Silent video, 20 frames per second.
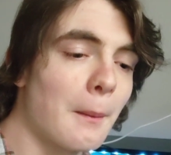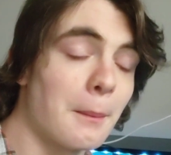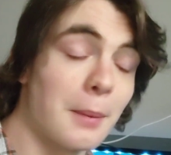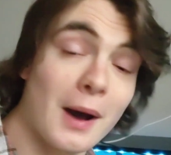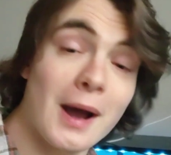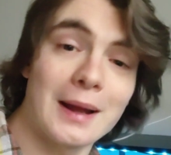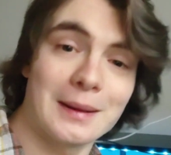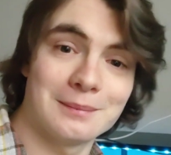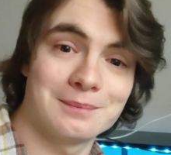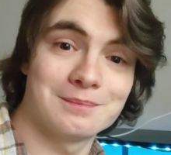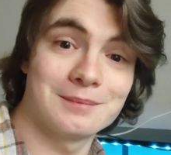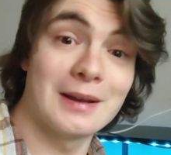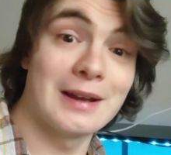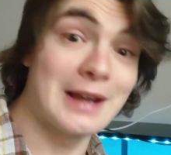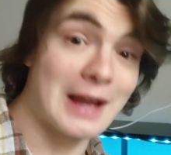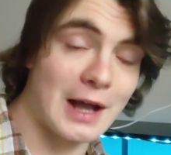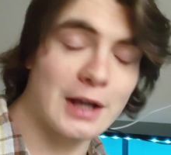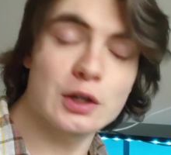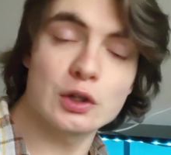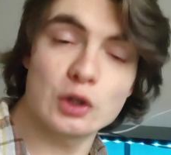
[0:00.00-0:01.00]
but
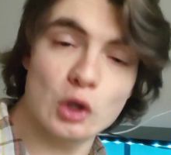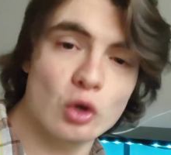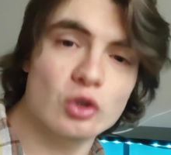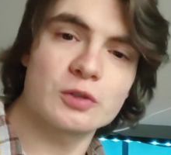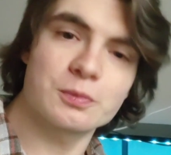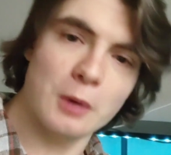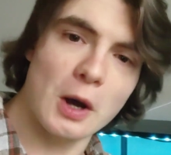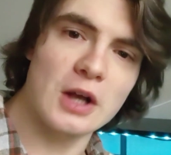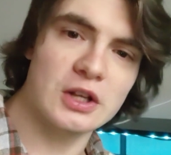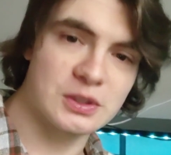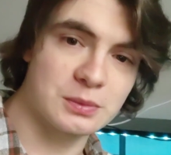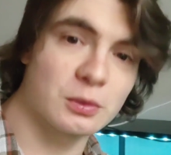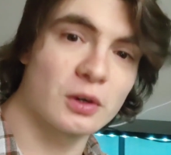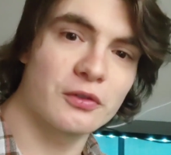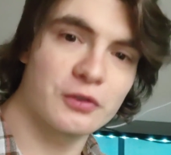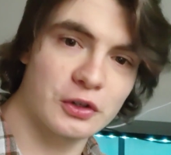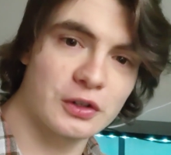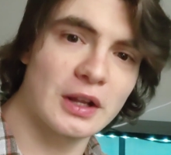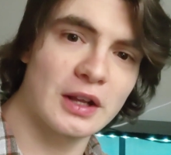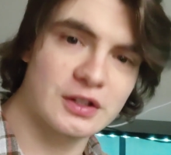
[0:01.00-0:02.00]
now you know it's possible
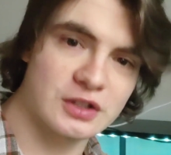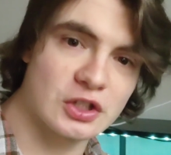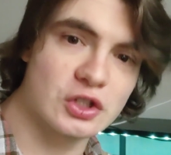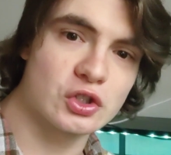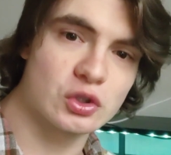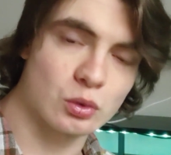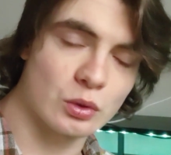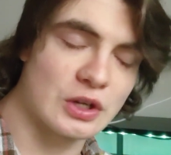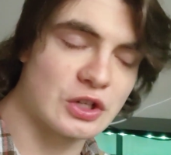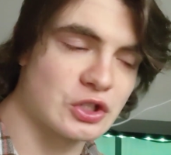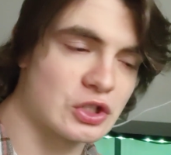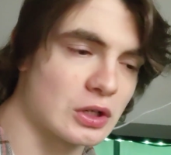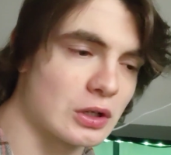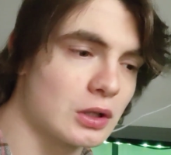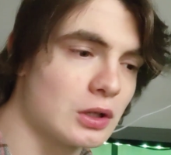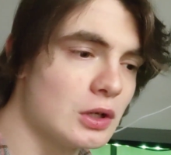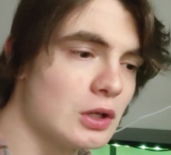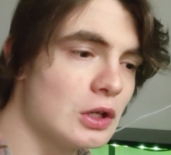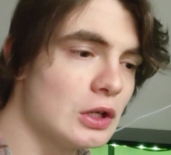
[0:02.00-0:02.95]
if you're in that situation.